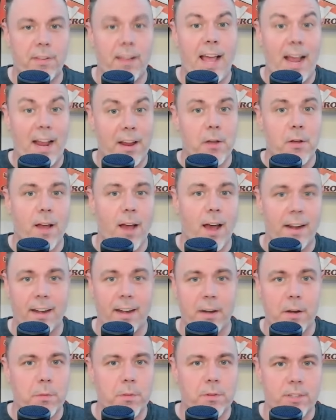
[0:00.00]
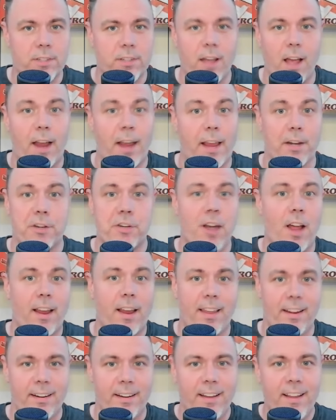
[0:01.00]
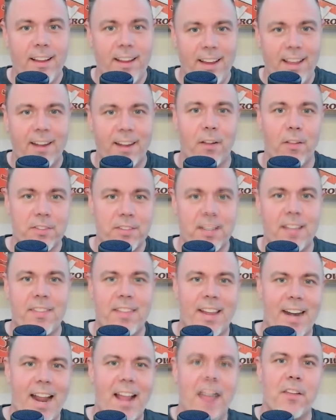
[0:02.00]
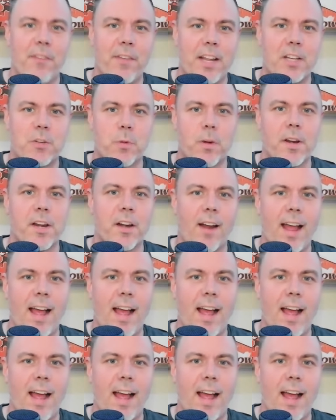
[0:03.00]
Flacco got here, it was just huck it, chuck it, and all of a sudden that elevates where you're